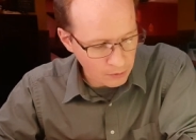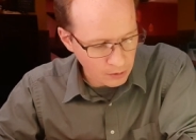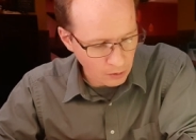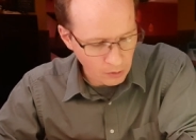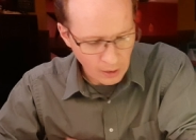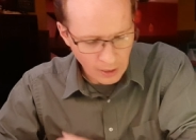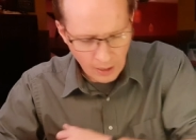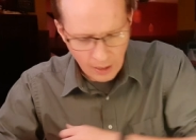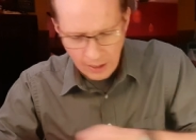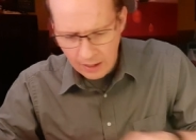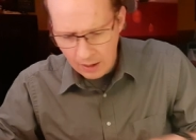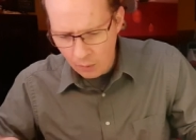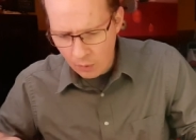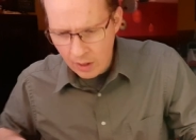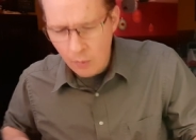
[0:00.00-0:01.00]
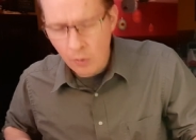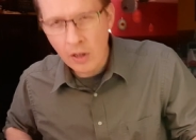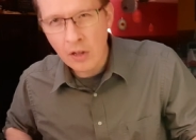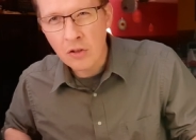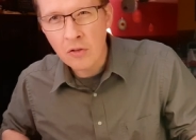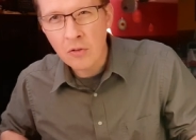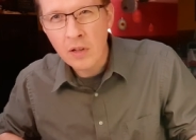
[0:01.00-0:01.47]
So uh, what I want
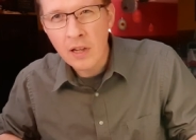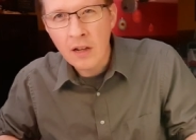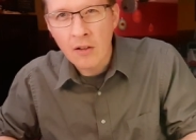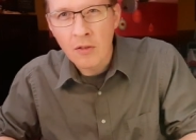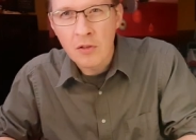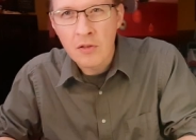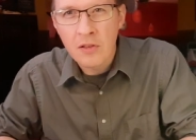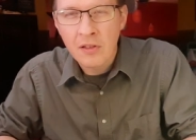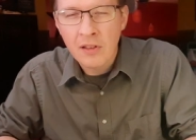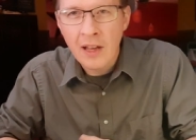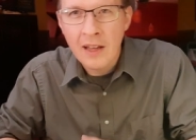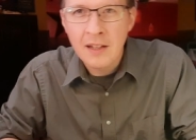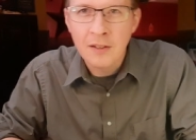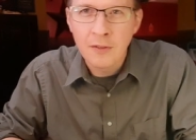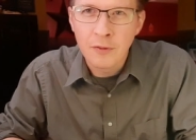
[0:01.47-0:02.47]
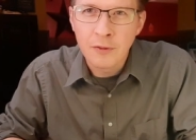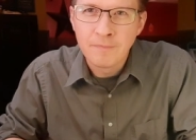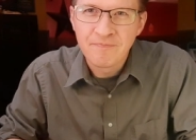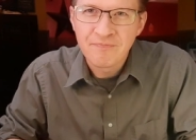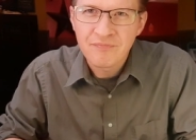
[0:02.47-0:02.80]
to do here is just kind of